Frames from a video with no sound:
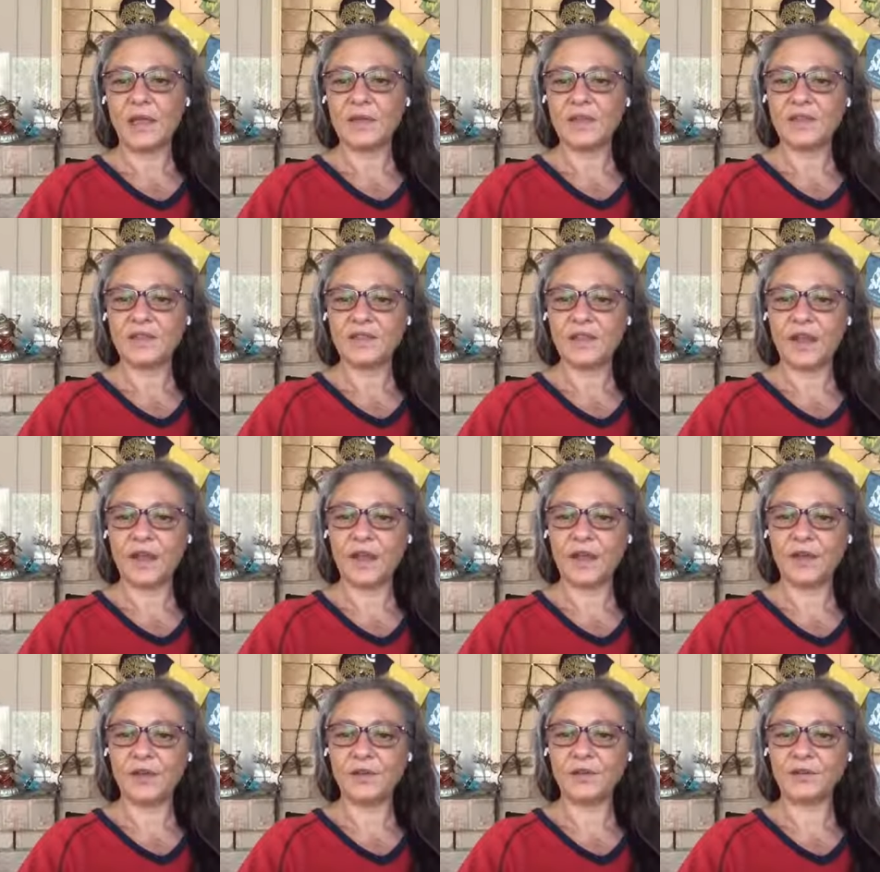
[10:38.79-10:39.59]

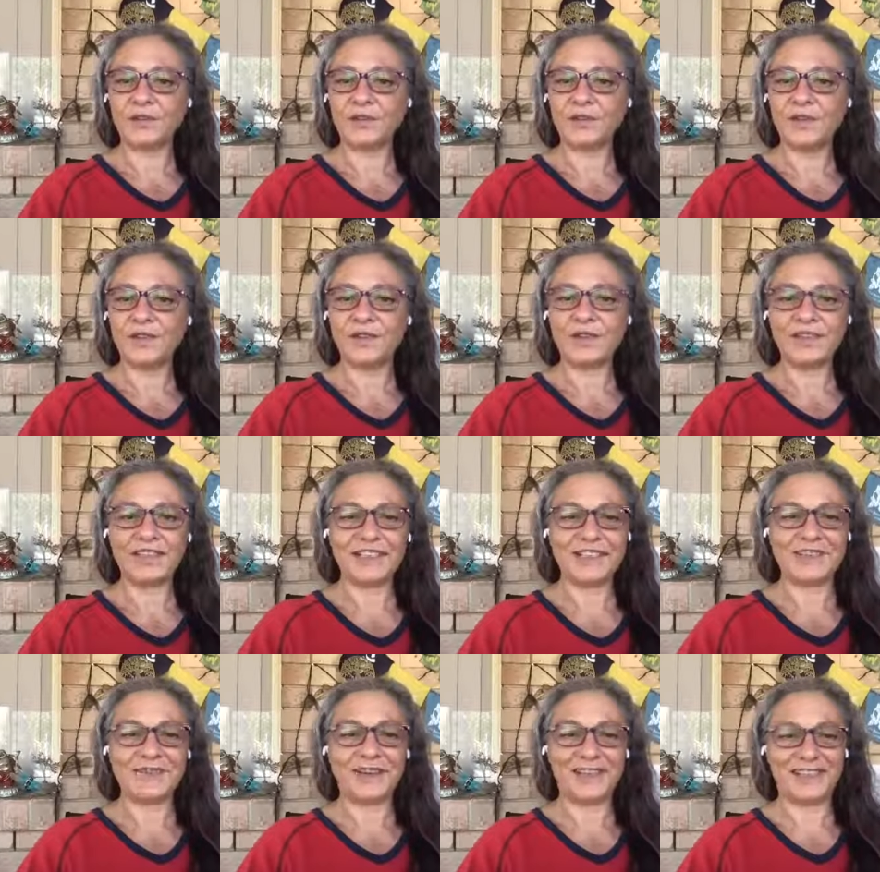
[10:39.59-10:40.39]
So,
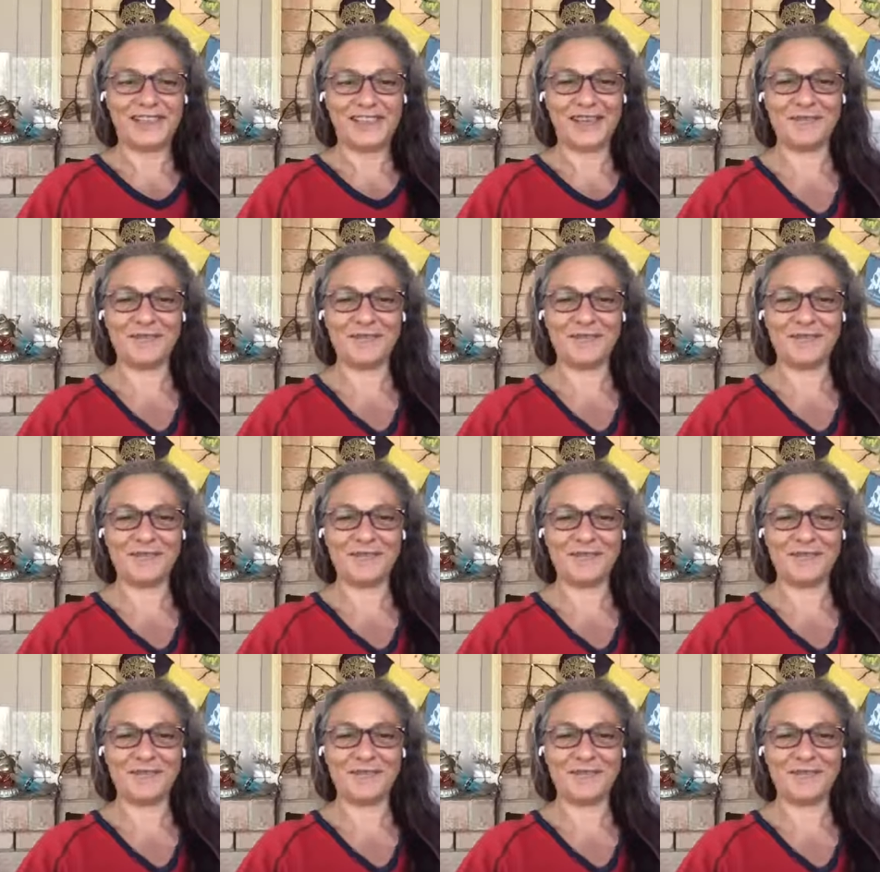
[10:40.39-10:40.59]
dressed